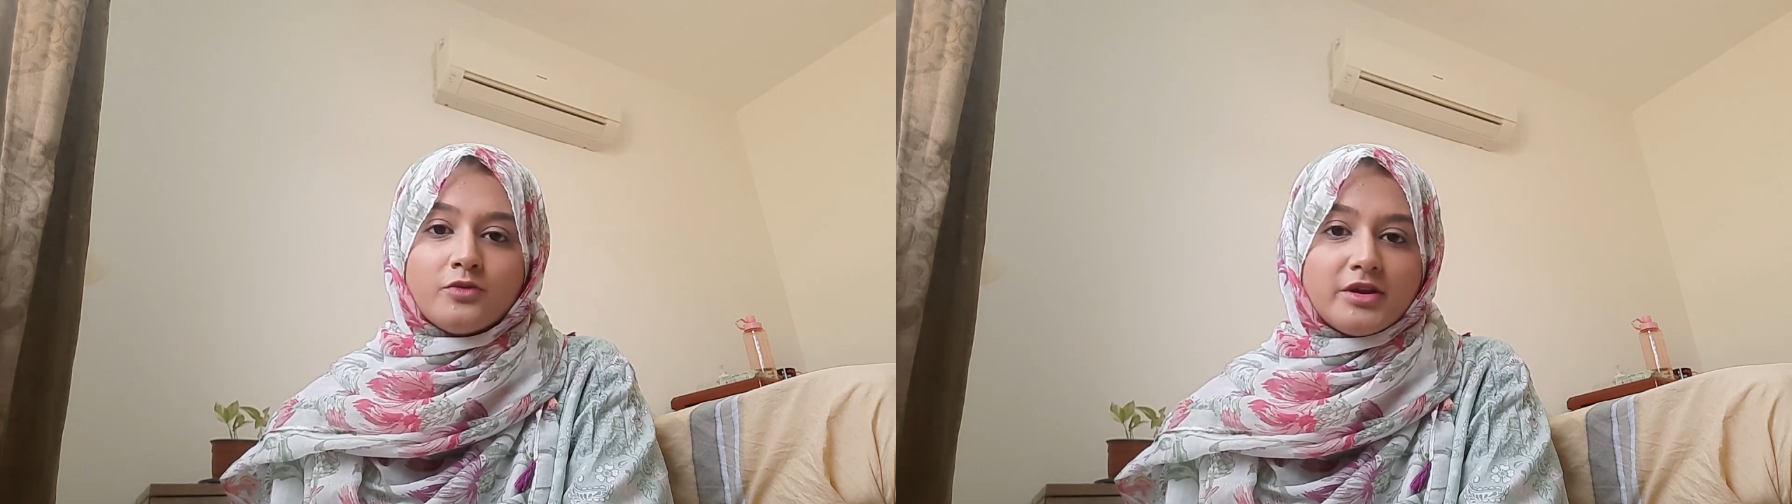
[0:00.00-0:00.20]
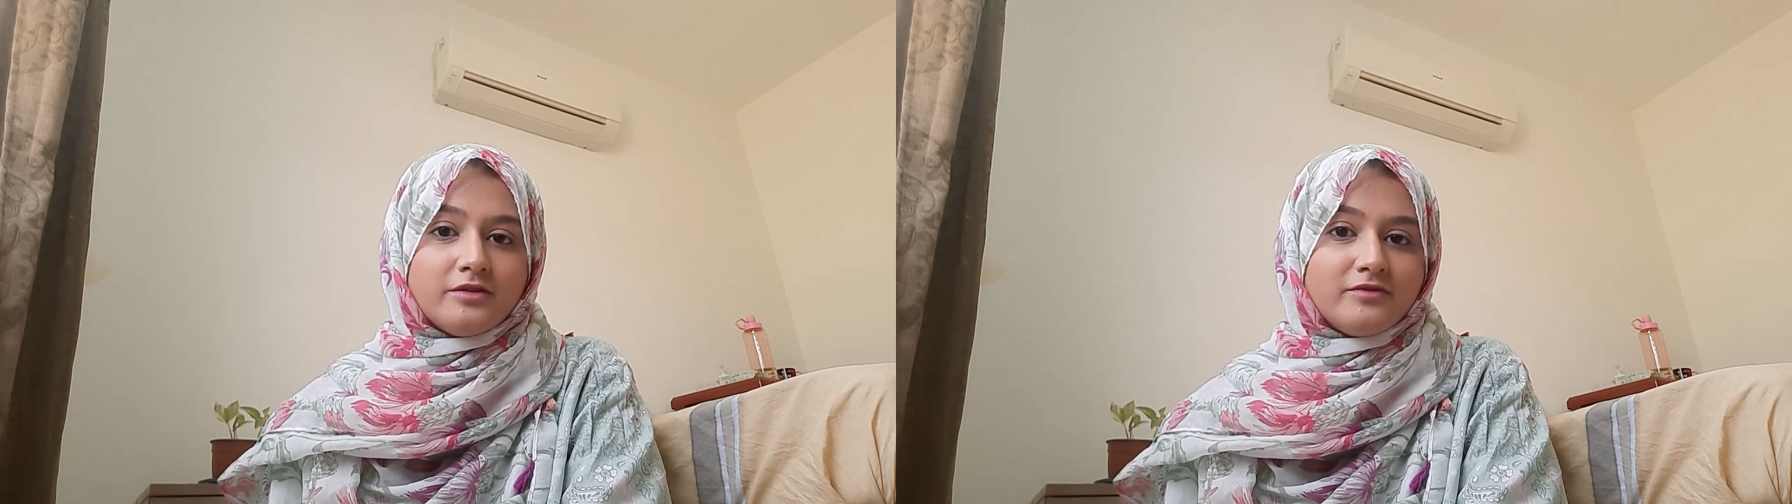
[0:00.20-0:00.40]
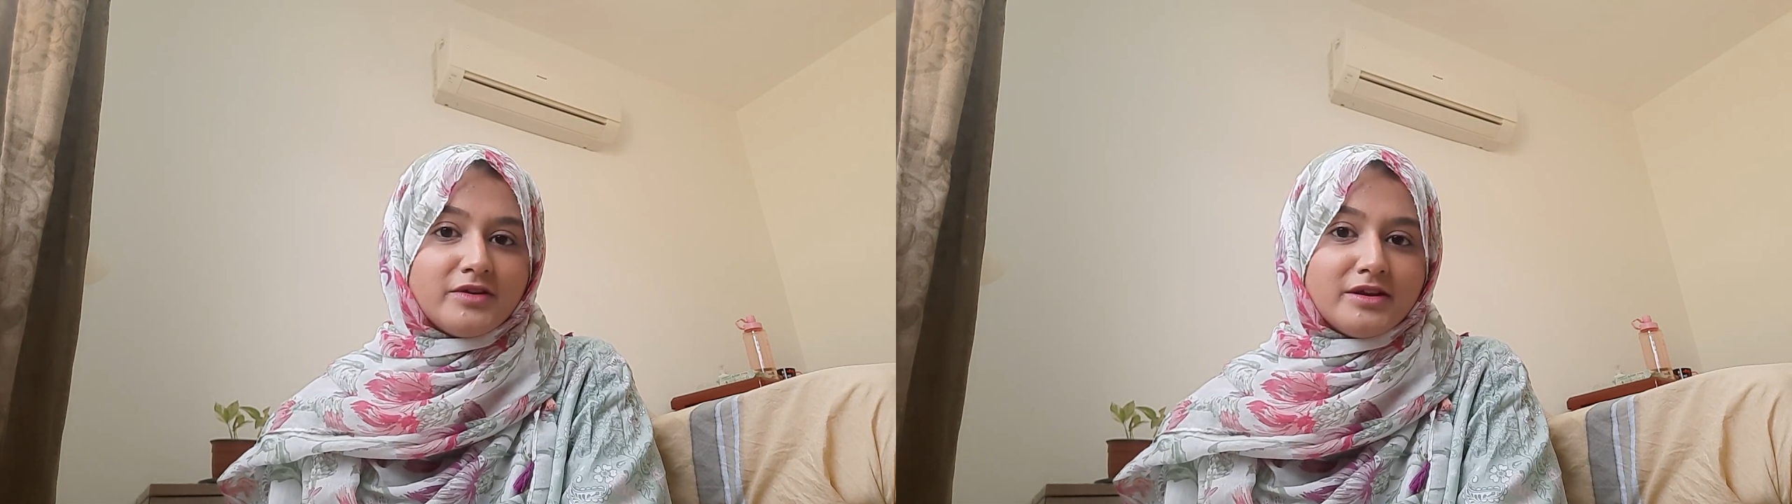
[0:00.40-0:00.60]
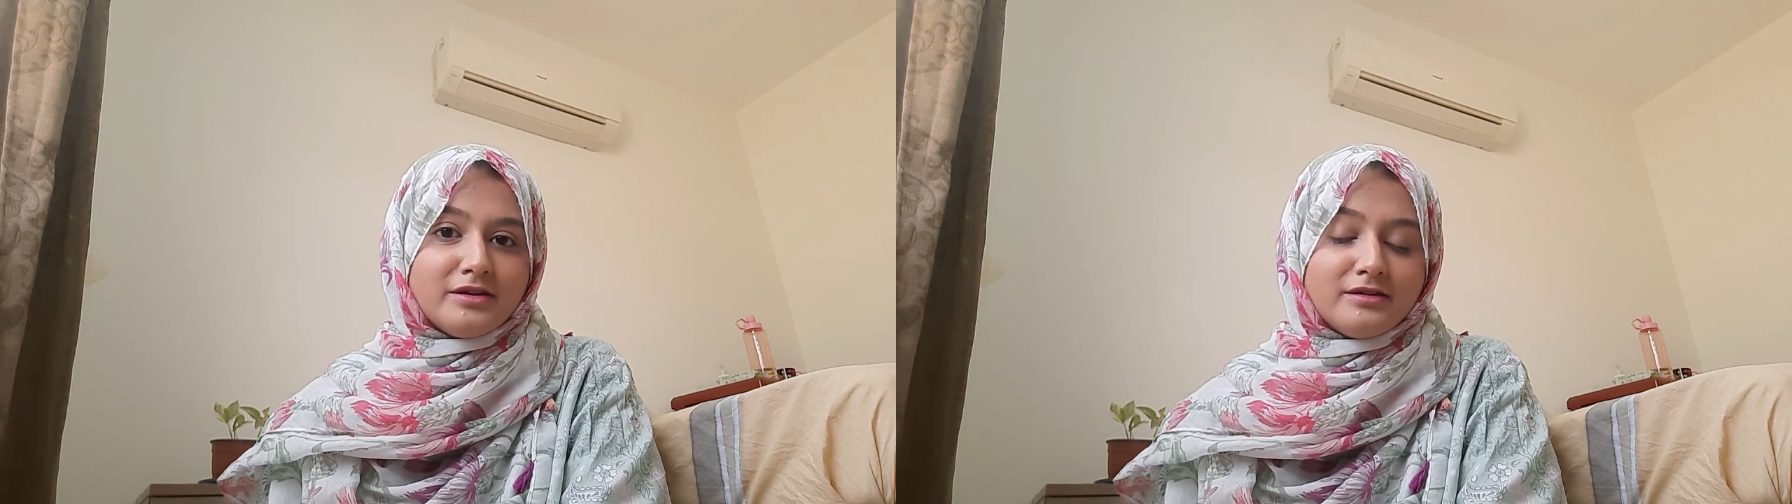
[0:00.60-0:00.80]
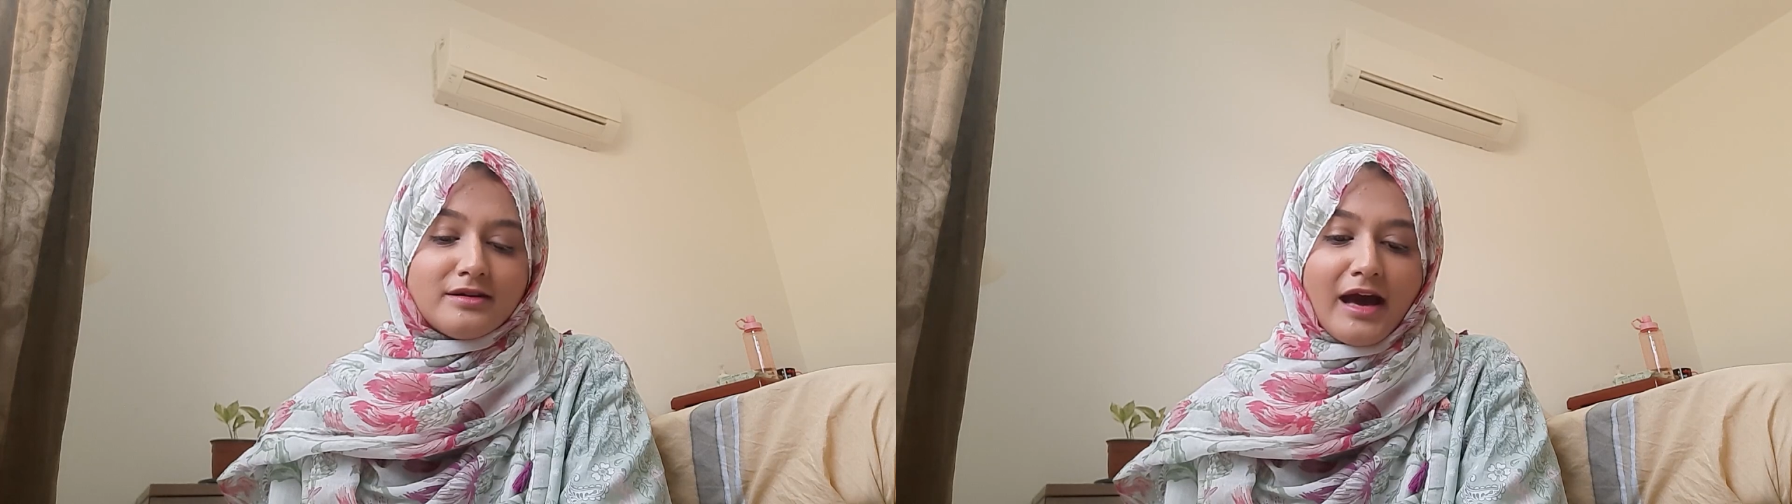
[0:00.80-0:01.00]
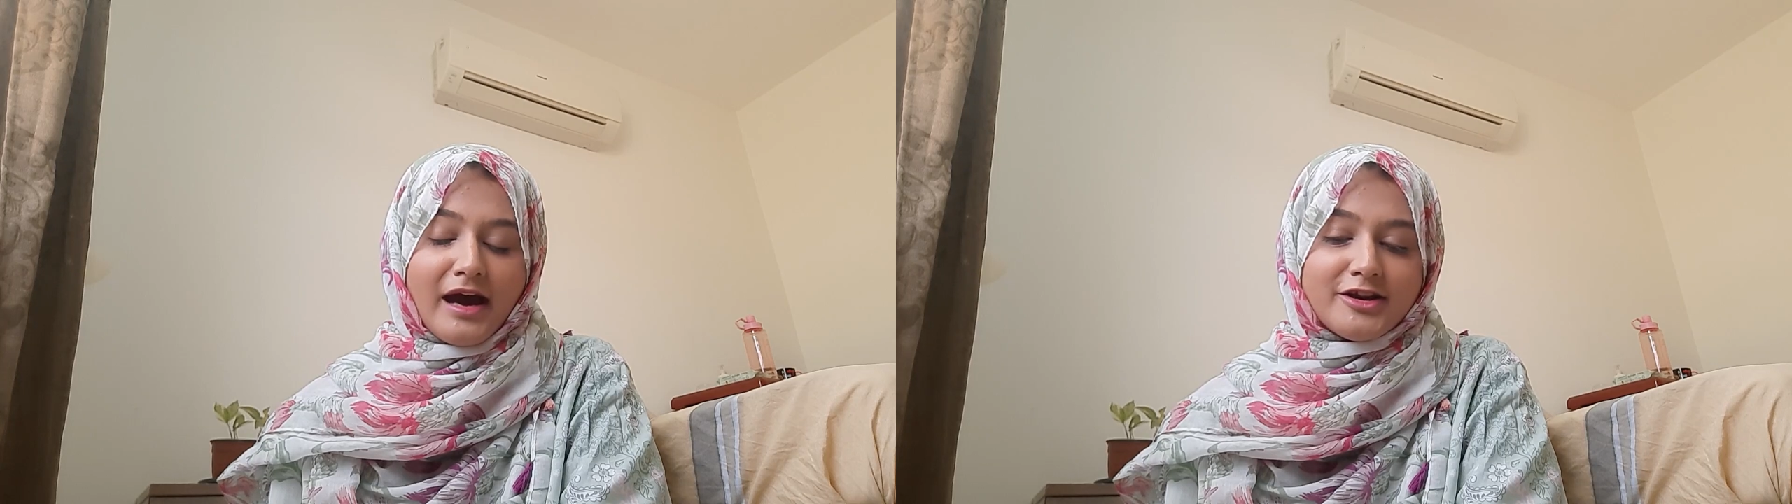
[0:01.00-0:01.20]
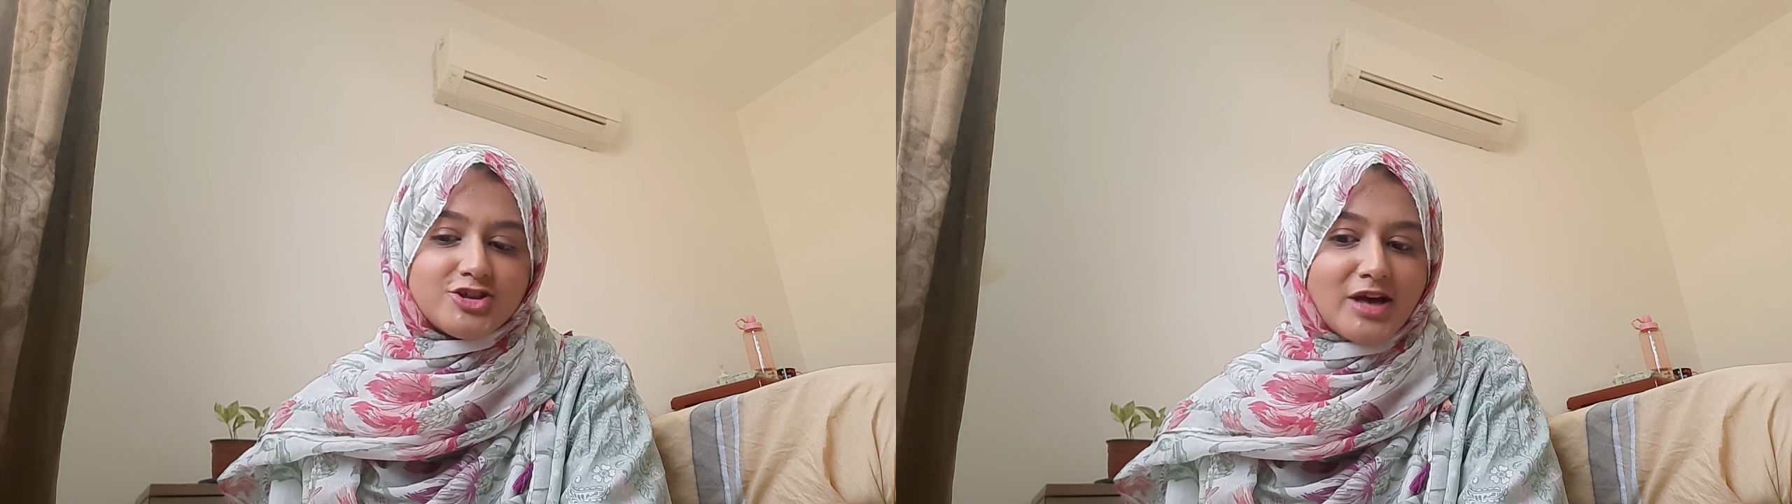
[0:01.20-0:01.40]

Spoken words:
we had a